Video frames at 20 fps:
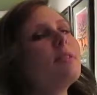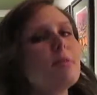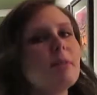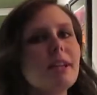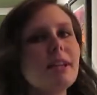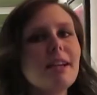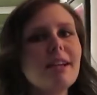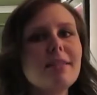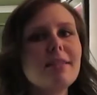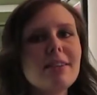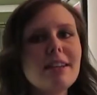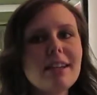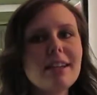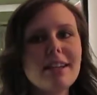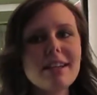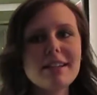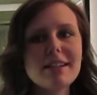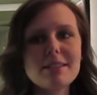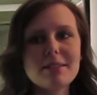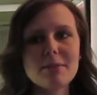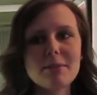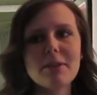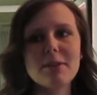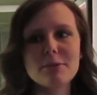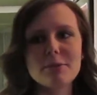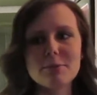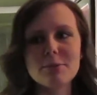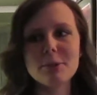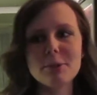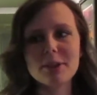28 weeks,
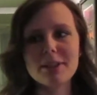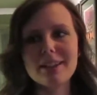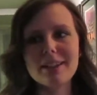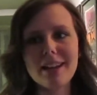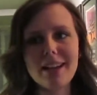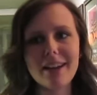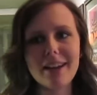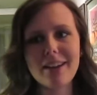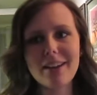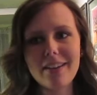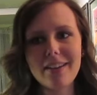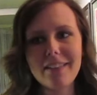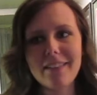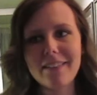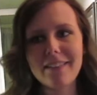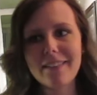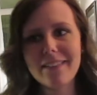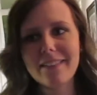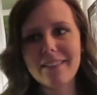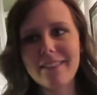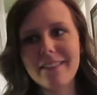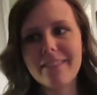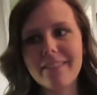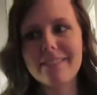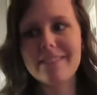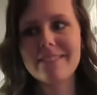12 more to go.